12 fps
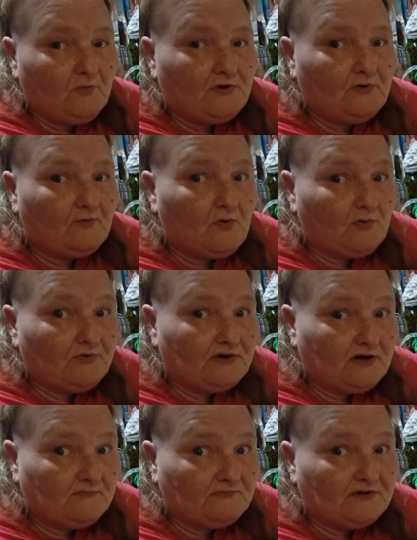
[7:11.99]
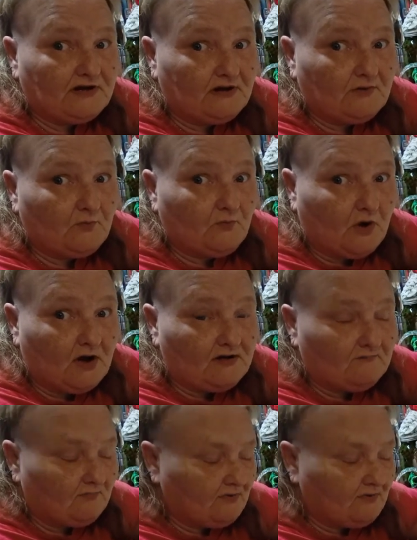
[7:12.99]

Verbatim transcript: when the rose hips get ripe.